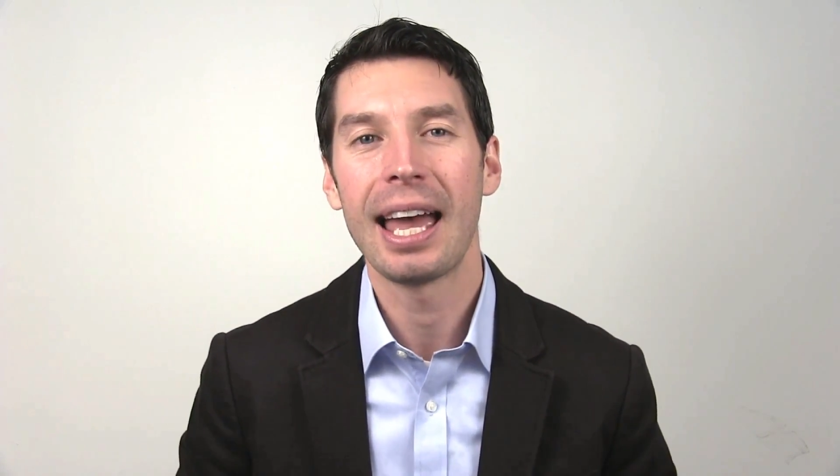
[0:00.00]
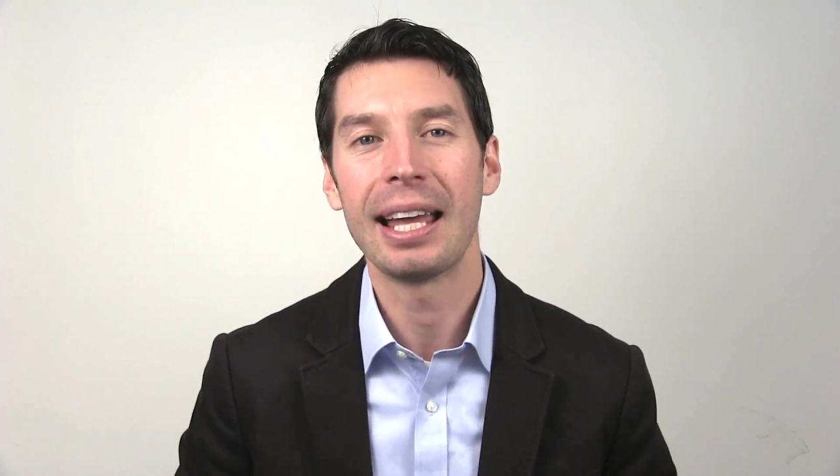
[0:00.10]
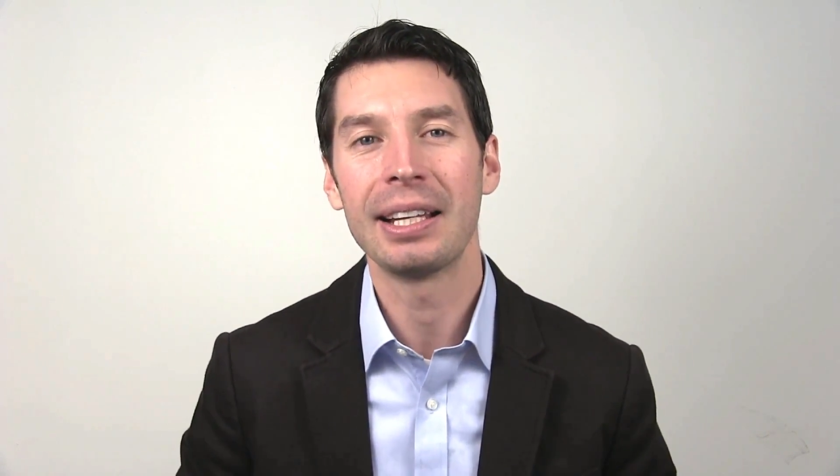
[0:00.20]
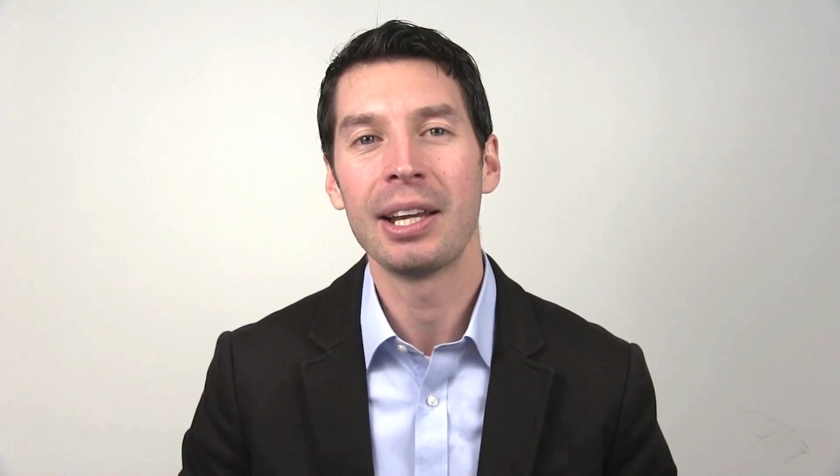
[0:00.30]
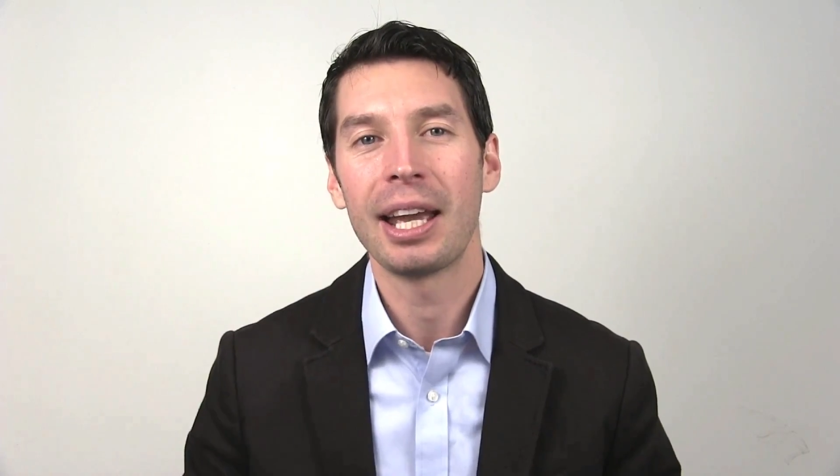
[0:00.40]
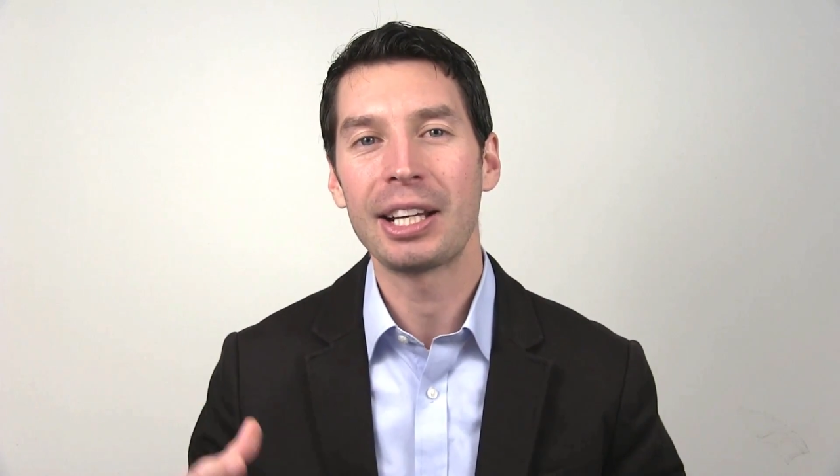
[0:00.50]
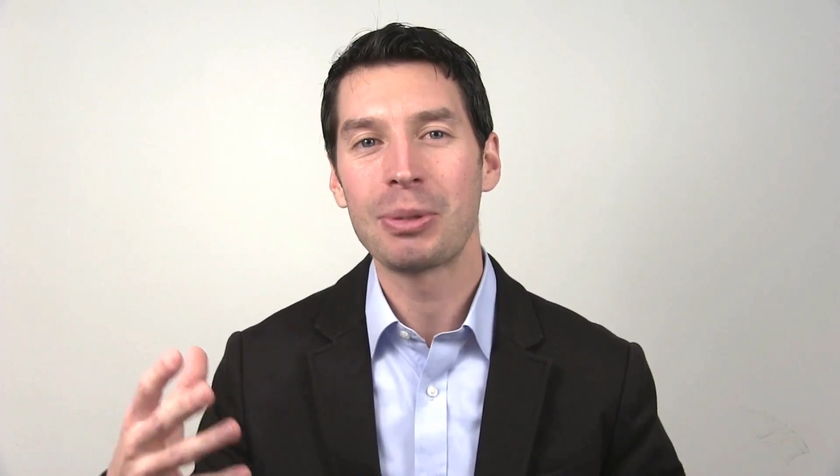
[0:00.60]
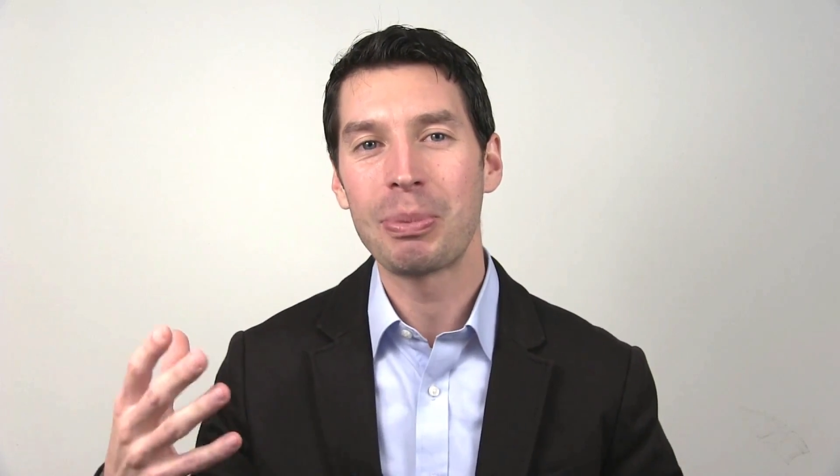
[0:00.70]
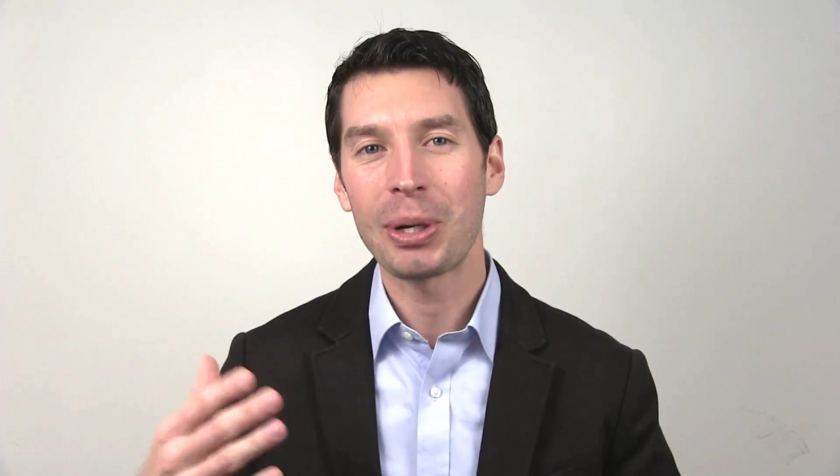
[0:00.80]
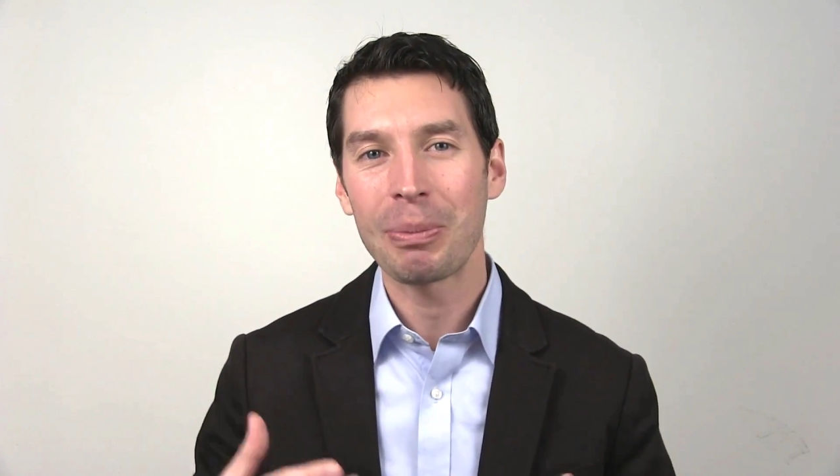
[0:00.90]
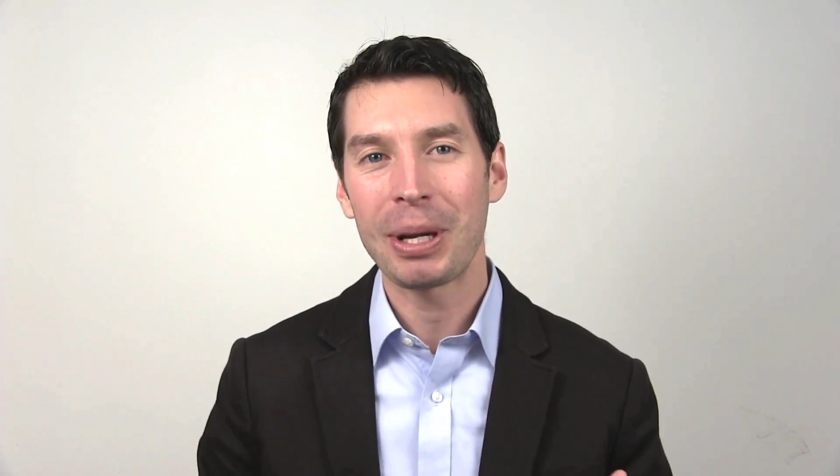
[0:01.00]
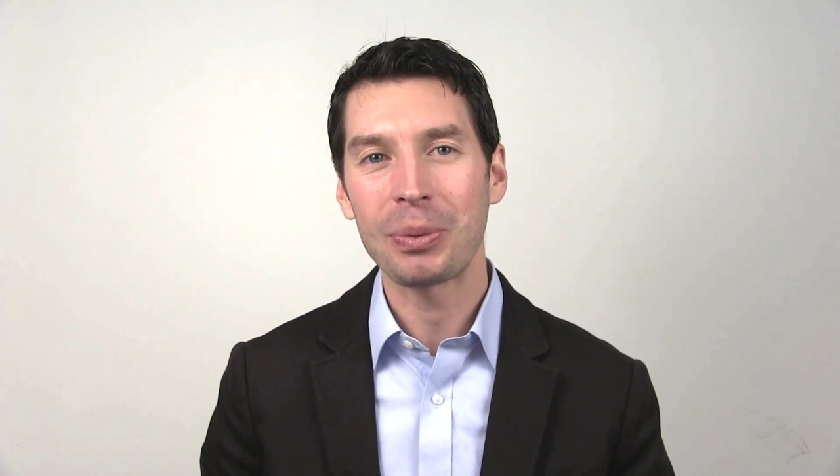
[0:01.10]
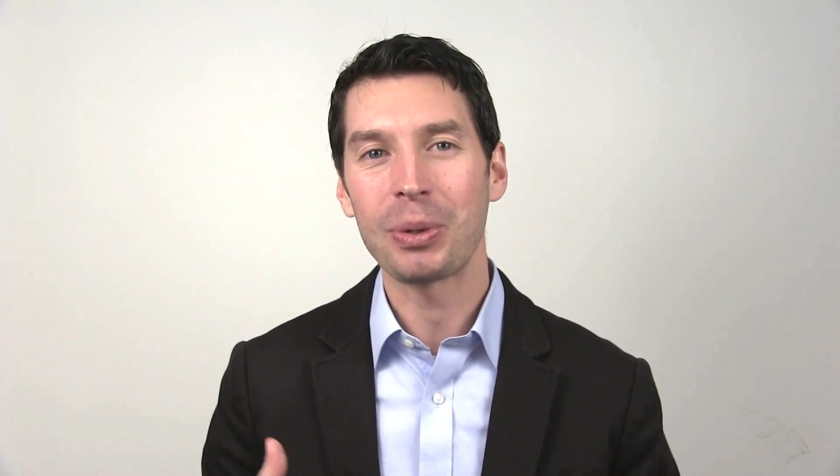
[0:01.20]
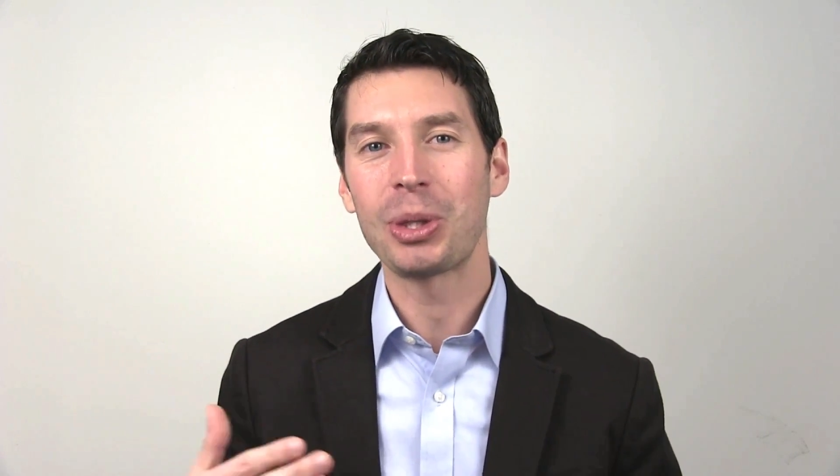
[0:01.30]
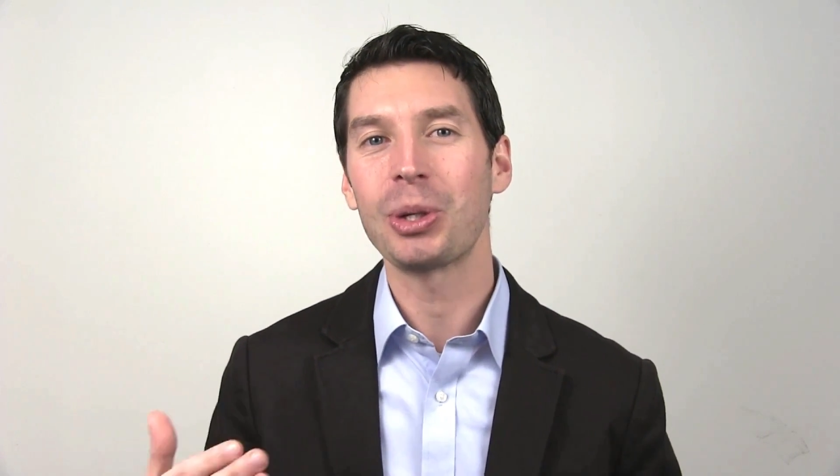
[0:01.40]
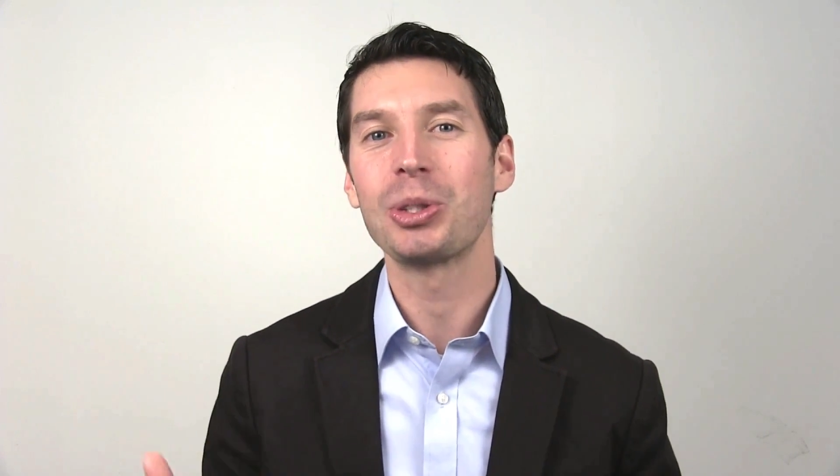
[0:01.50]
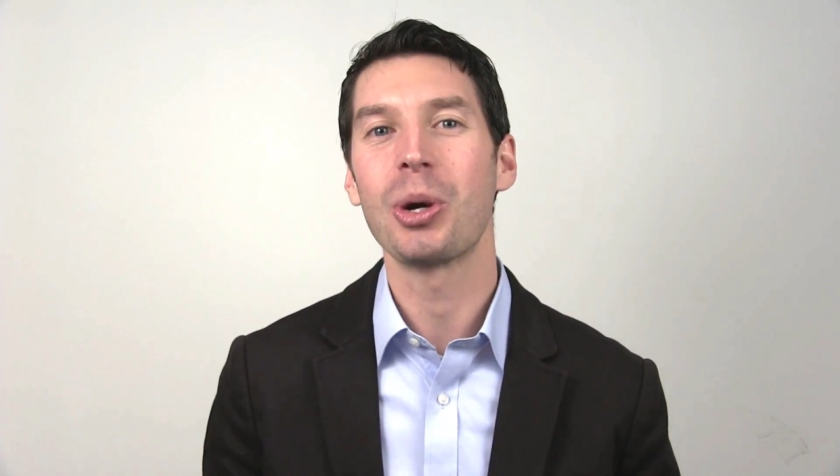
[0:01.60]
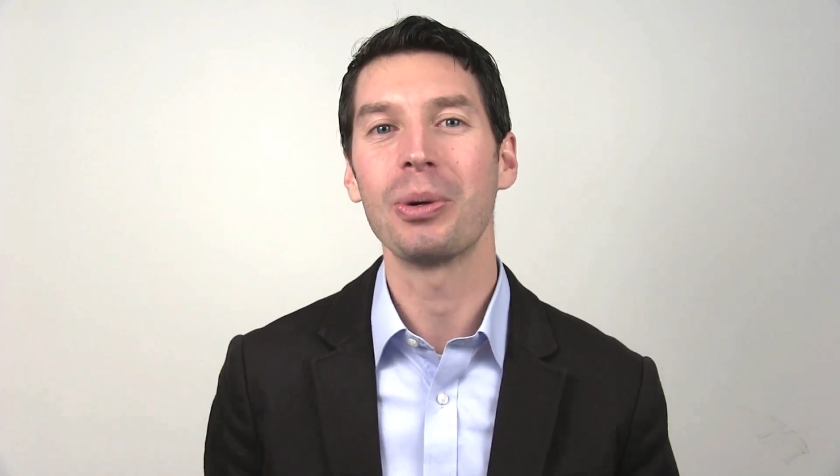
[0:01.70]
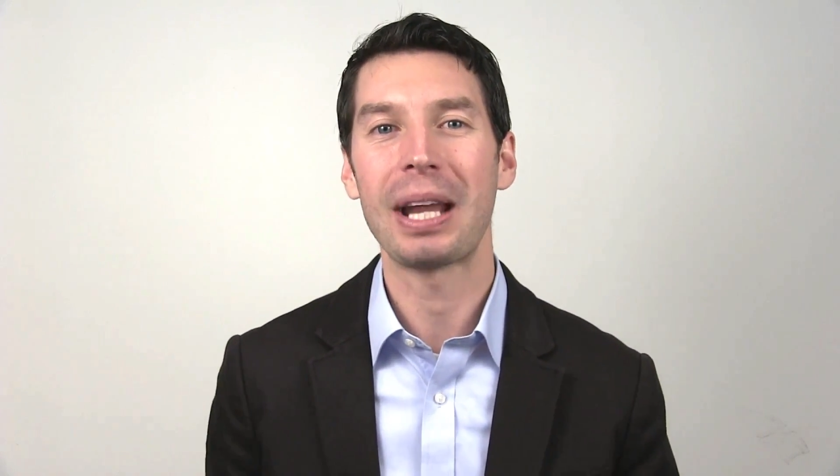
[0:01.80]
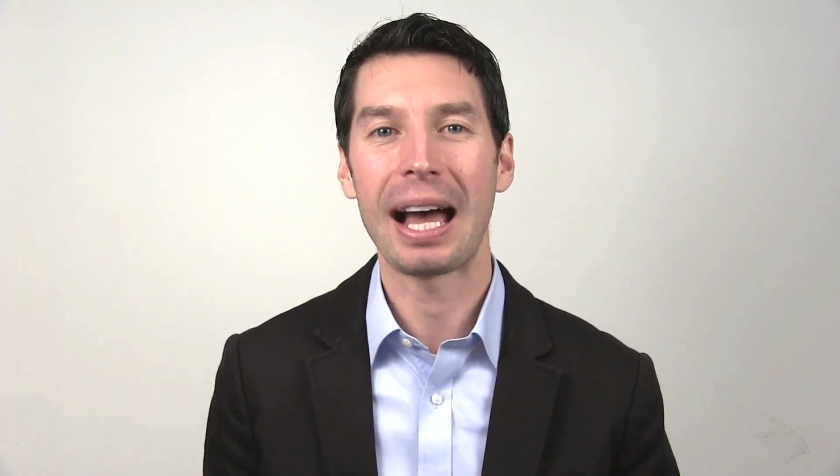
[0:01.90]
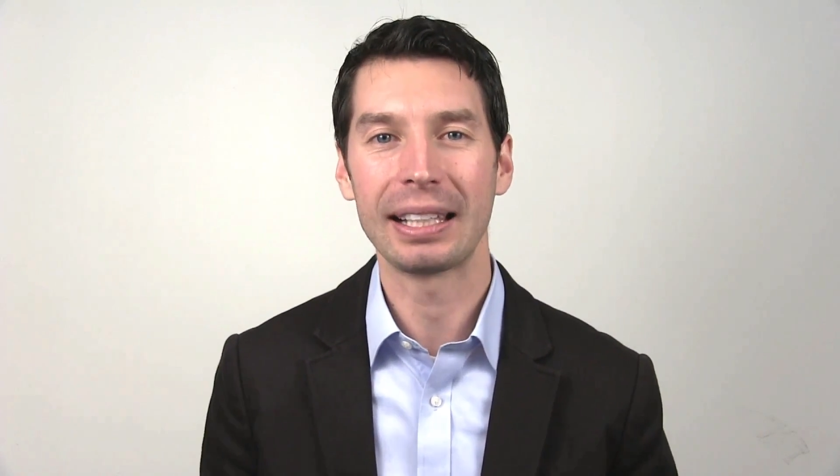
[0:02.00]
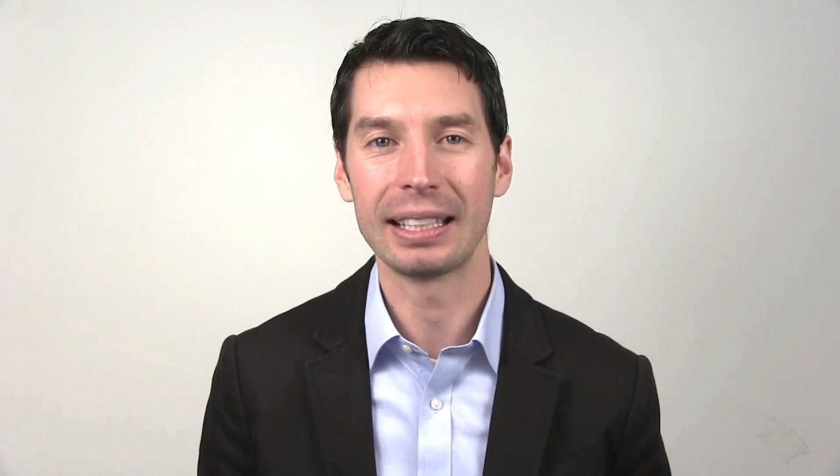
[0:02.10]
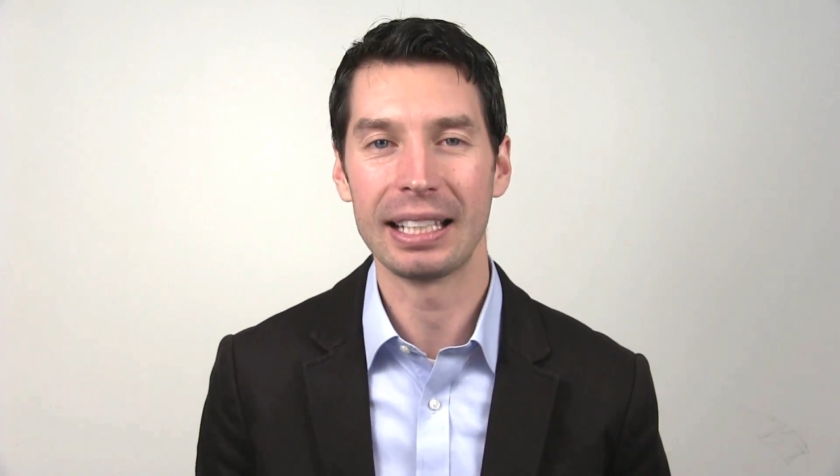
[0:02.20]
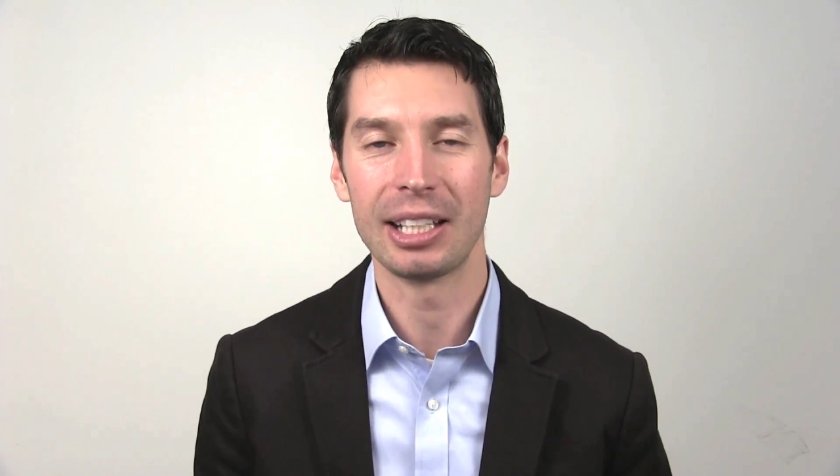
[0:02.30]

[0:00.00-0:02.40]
and experiment with your tonality,